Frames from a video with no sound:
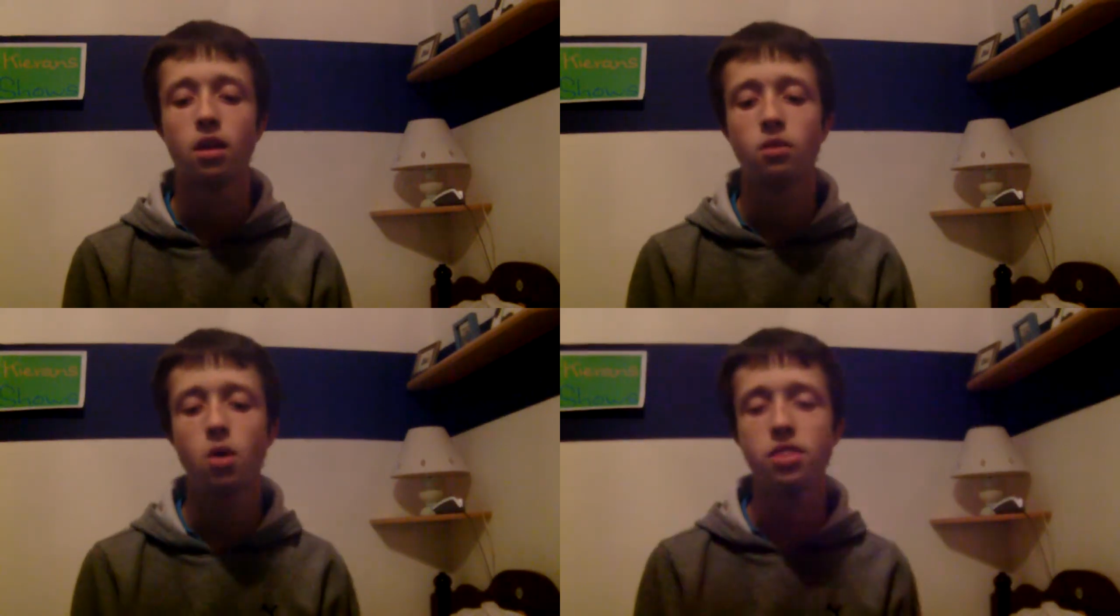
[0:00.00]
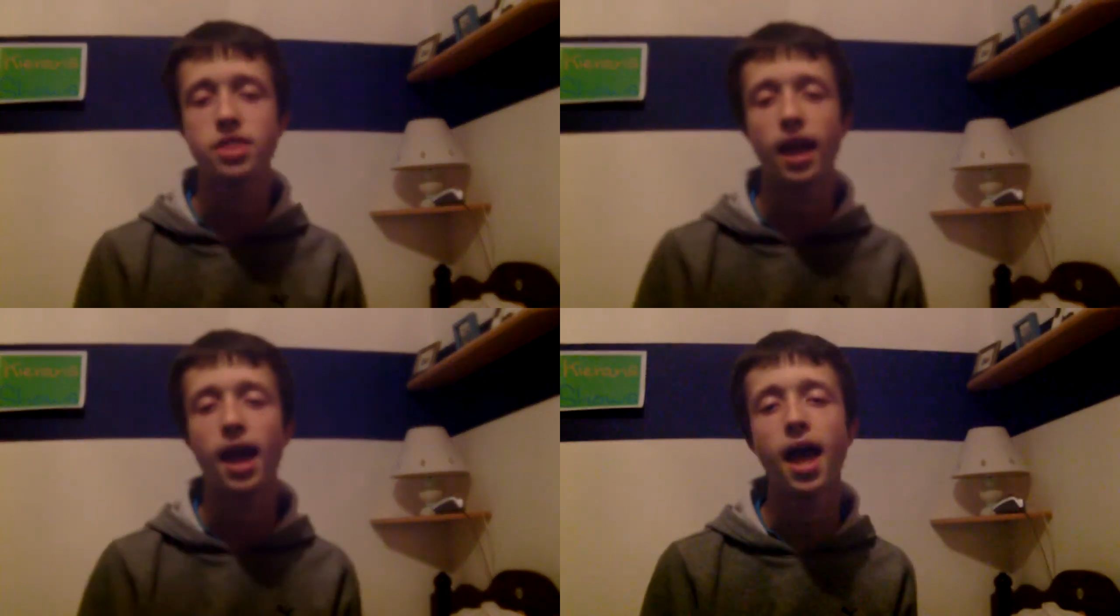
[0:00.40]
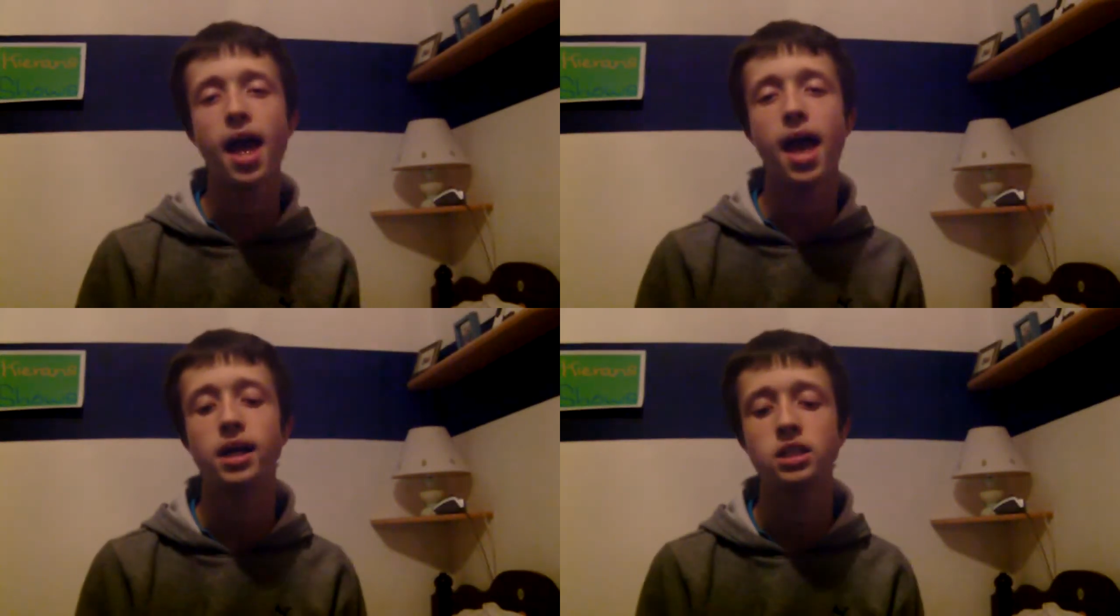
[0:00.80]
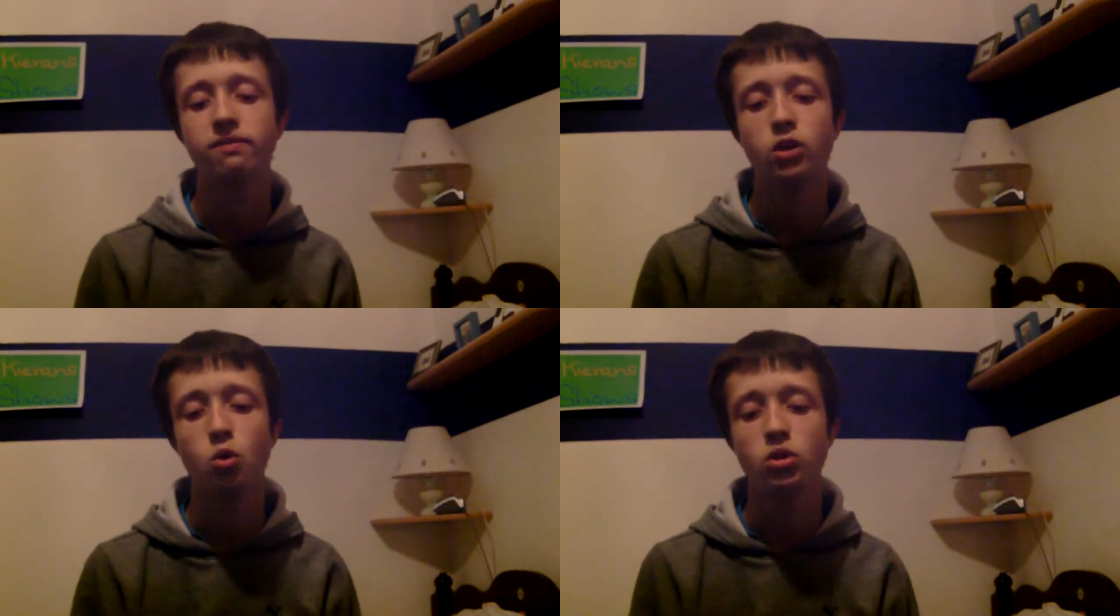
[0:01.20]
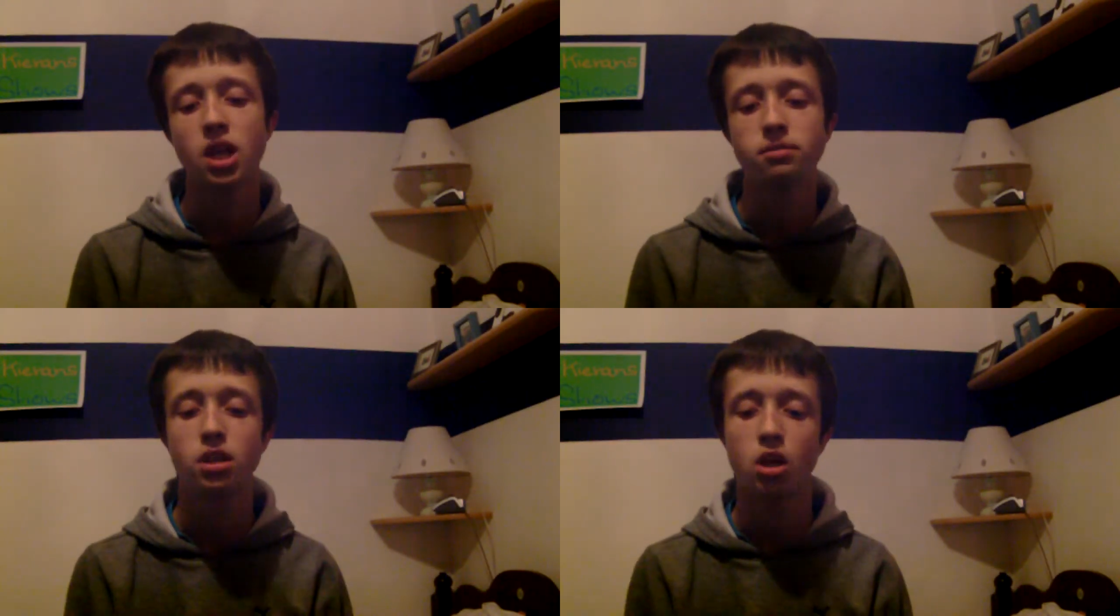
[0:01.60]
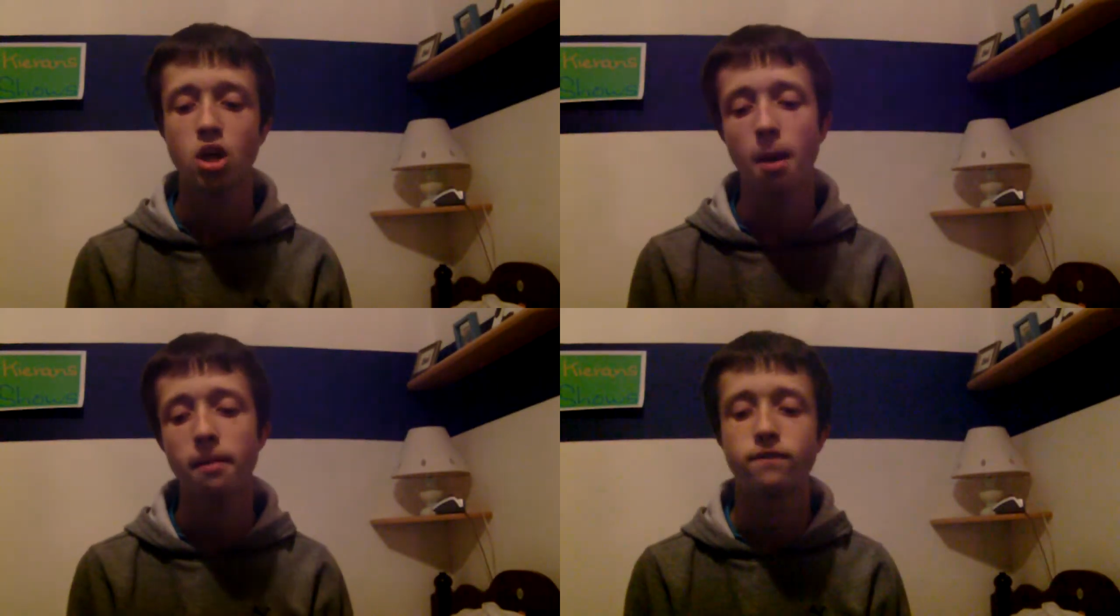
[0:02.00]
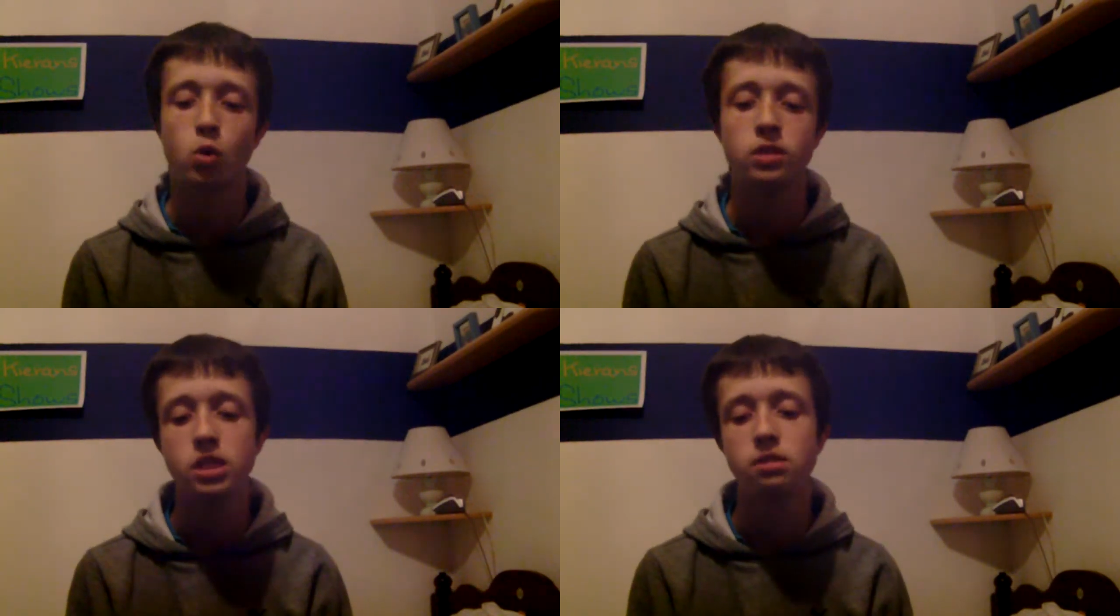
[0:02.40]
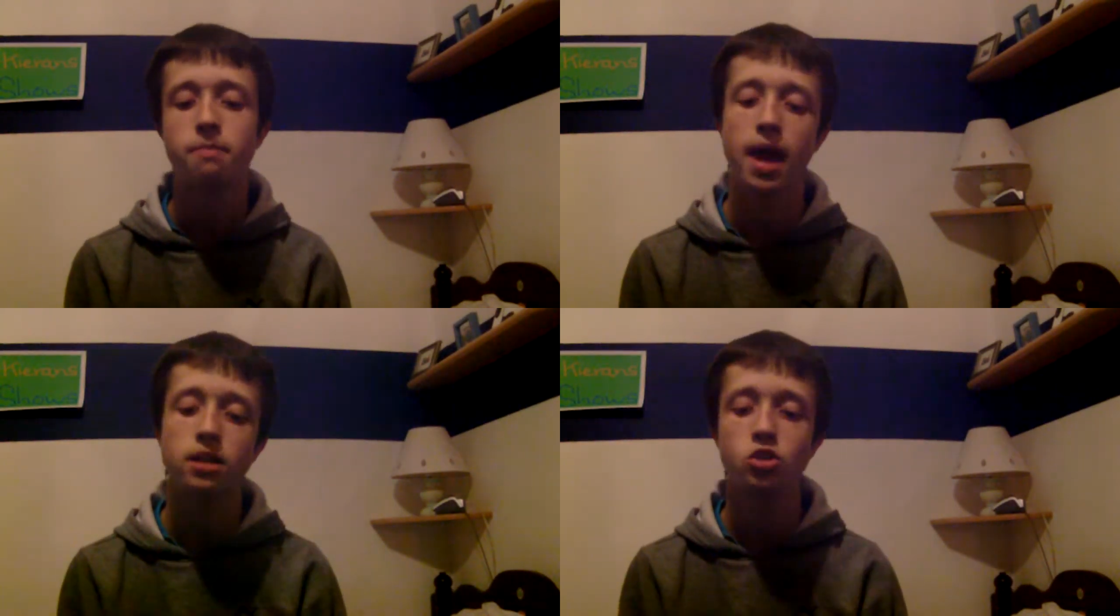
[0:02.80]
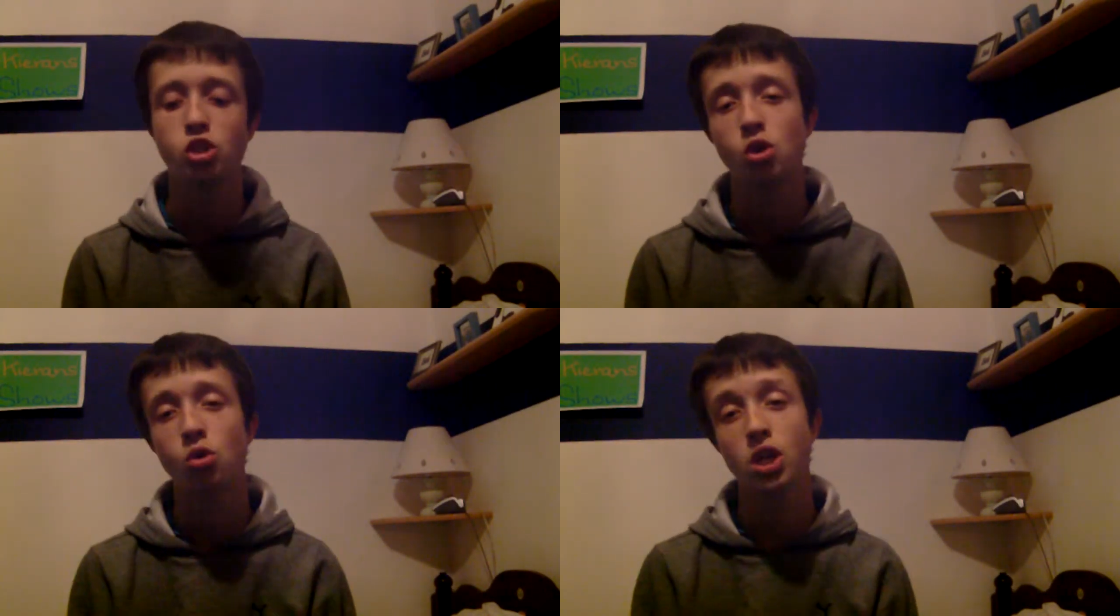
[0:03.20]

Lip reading: One thing I ask of you, time to learn your homophones is past you.